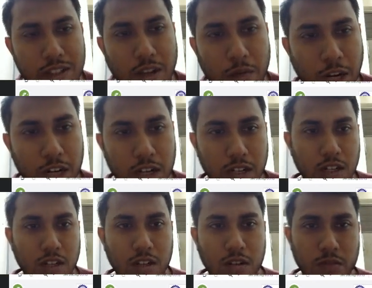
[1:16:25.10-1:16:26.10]
the one
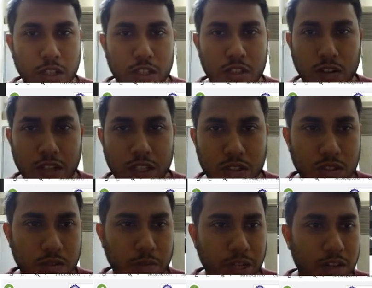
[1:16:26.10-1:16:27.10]
which is
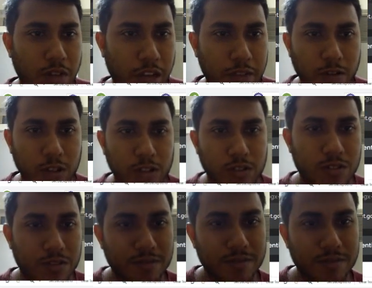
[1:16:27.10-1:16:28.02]
better. Why false?